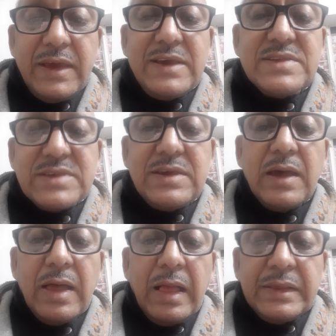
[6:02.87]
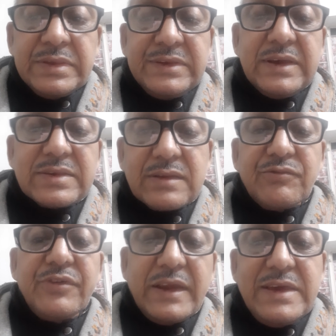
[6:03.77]
easy, just
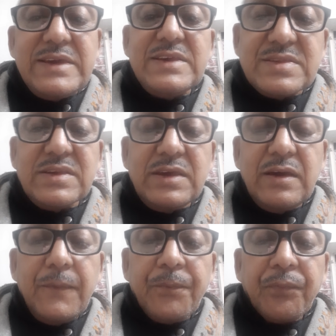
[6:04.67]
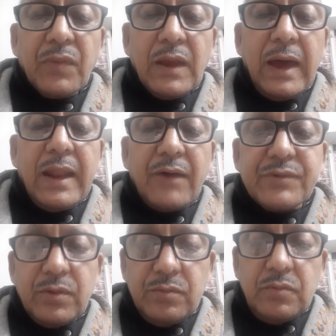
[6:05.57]
very easy. And
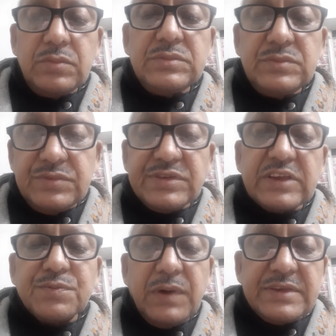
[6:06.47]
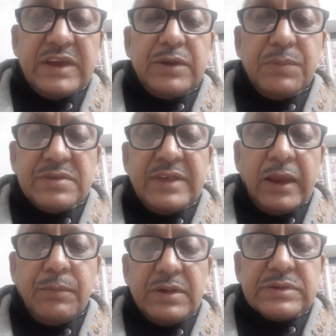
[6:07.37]
after 6 months, 8 months,
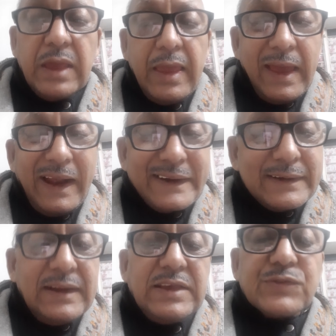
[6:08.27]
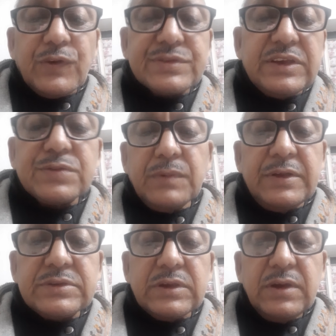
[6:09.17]
9 months, at least for 6
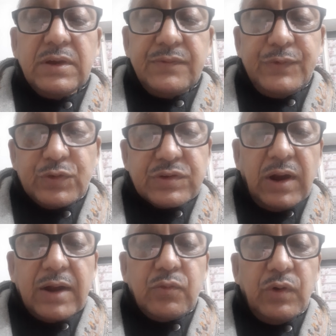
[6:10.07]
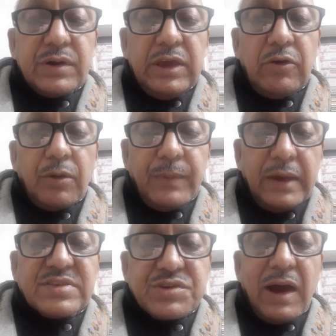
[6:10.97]
months, if you start working on my
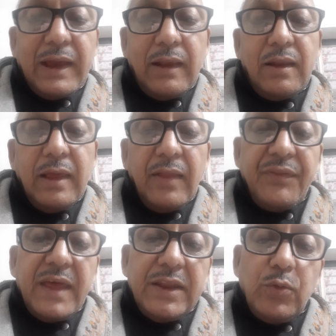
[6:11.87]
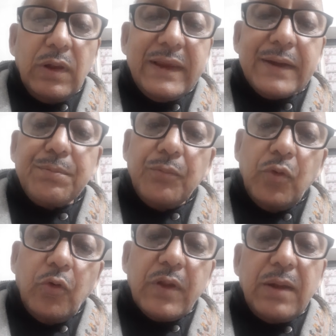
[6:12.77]
style, then you will get
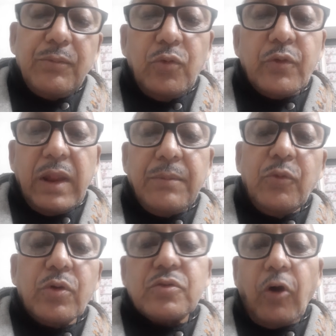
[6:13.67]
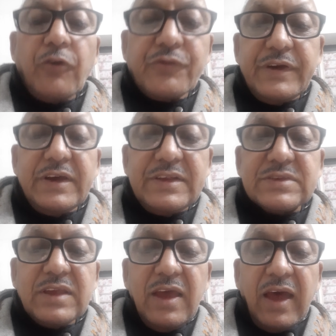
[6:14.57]
more and more and more confidence,
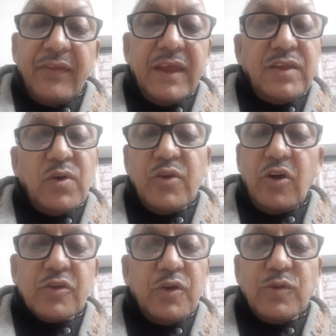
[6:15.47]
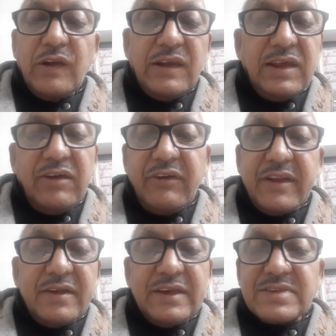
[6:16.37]
and then you are not going to leave
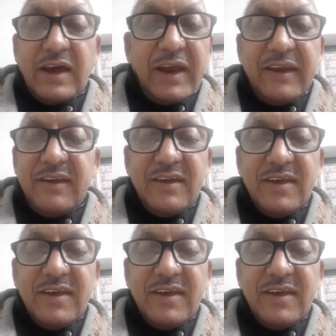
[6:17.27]
it aside.